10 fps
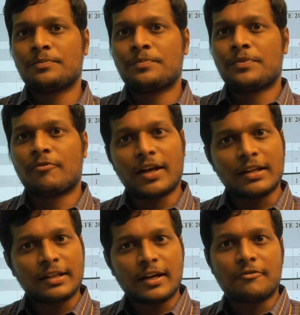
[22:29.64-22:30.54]
where
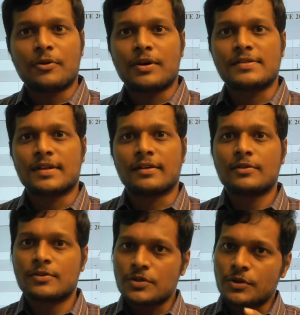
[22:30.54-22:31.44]
they are focusing
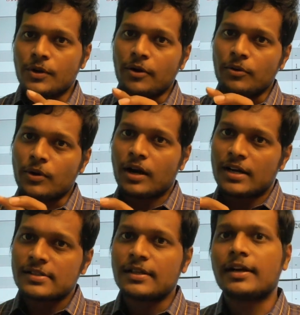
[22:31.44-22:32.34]
so you have to
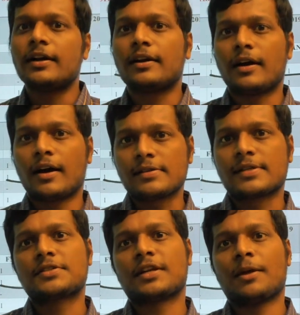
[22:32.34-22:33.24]
concentrate on
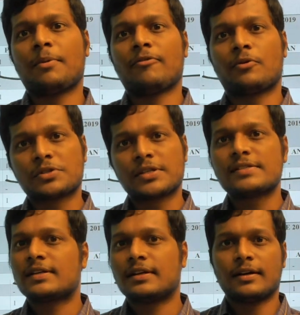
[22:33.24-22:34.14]
such type of
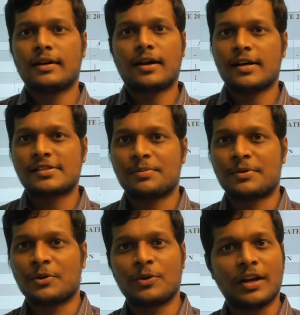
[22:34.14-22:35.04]
questions and concept
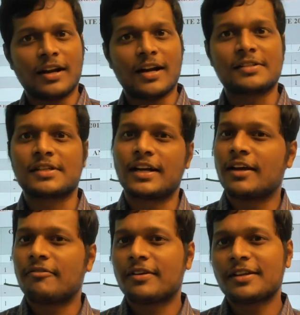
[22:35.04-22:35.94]
you need not study
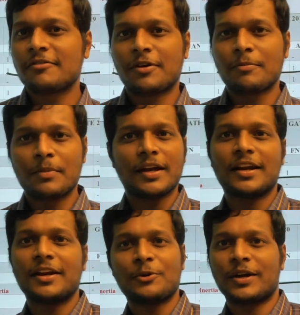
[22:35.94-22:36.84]
everything from
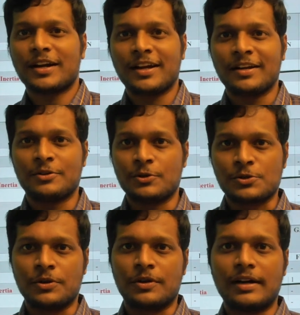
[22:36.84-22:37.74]
beginning to ending you
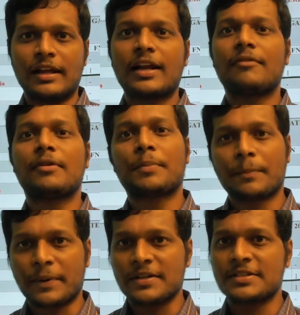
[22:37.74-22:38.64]
should derive a
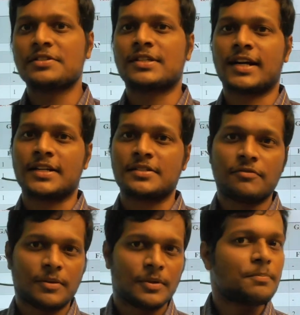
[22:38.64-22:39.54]
preparation strategy
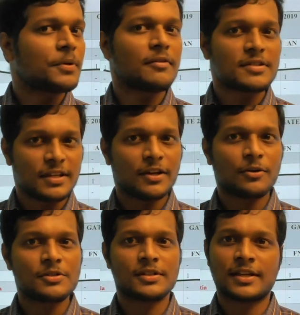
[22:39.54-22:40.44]
from the previous year
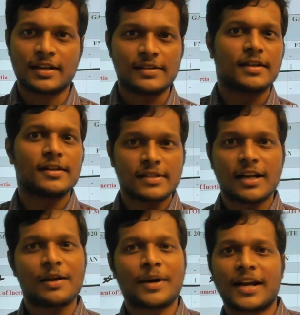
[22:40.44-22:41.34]
question that is the reason i
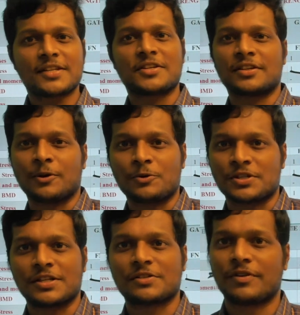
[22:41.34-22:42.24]
am attaching the
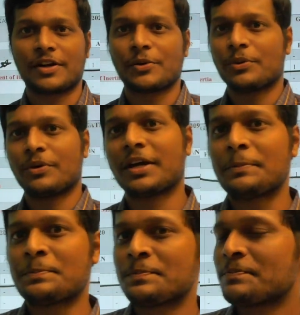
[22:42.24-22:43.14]
questions for you okay
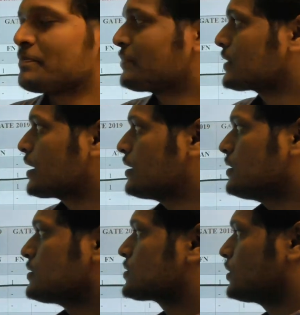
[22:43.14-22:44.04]
so